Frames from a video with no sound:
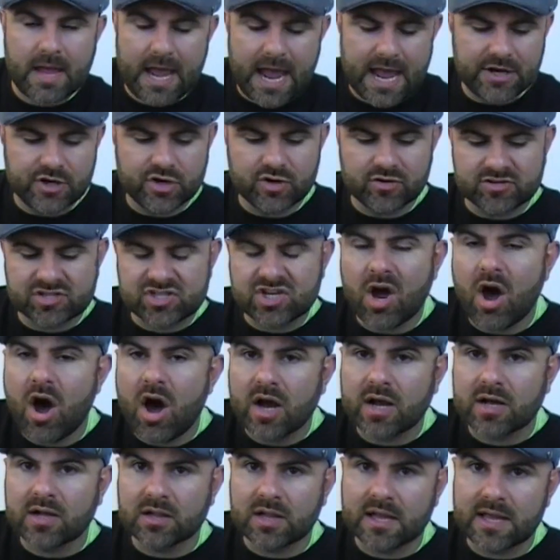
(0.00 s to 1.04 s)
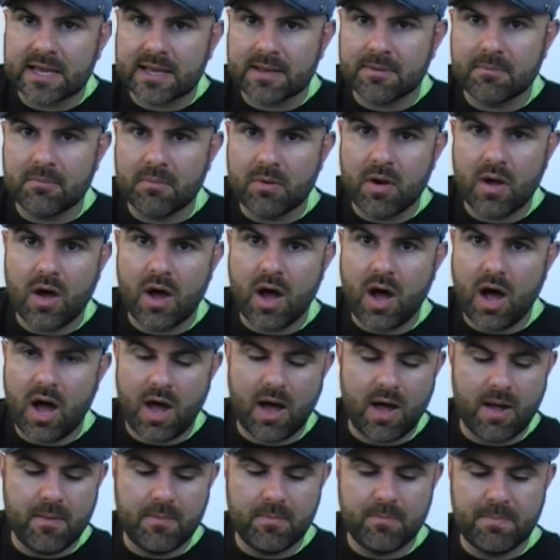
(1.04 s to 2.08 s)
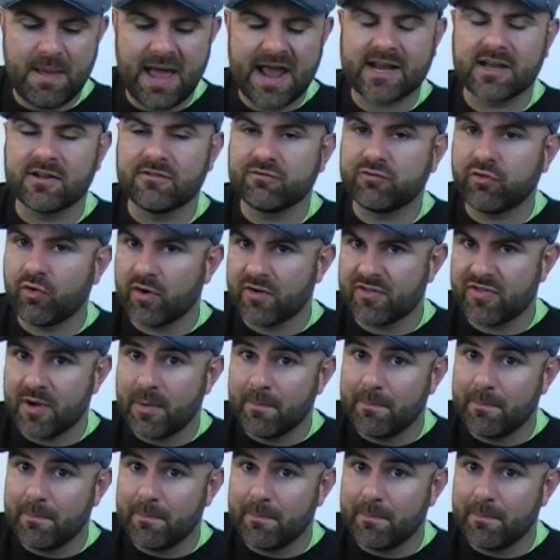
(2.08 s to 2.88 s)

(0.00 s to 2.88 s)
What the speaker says: And you're toggling back and forth